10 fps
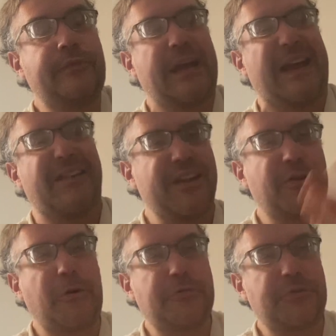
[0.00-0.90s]
I think
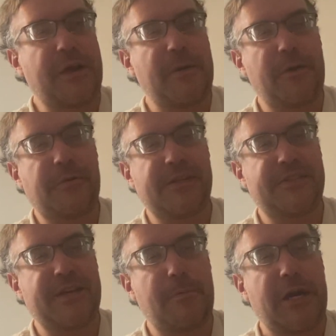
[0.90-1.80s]
they're also coming out with a
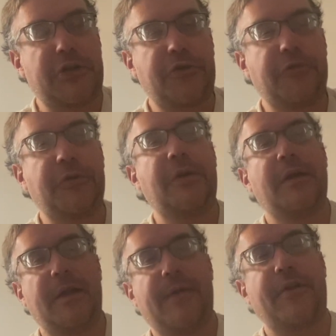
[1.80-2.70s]
semi too.
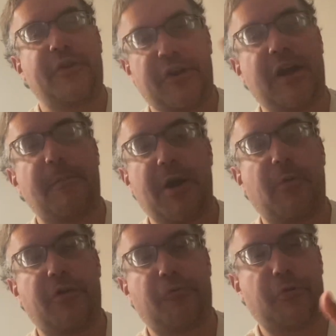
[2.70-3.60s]
And then they're coming out
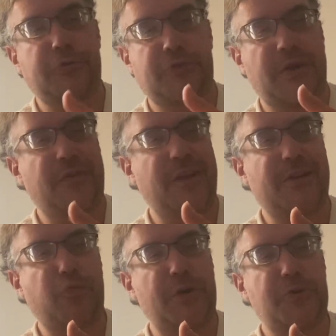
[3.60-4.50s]
with a roadster, I think in
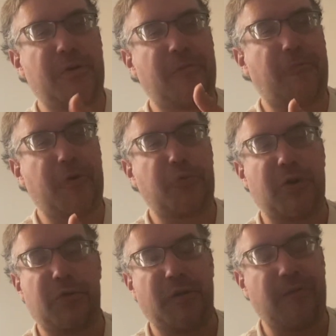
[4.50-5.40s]
2024,
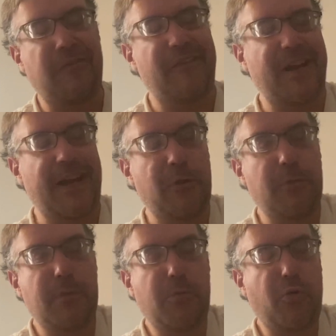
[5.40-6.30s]
2025. I can't
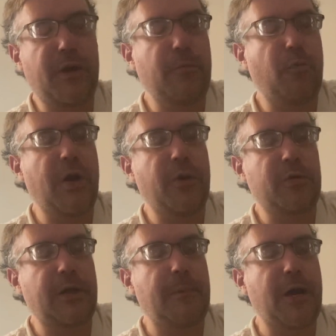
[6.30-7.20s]
remember what, when they're
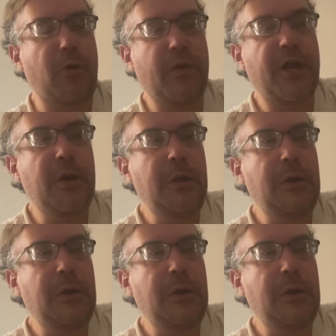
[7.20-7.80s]
coming out with it.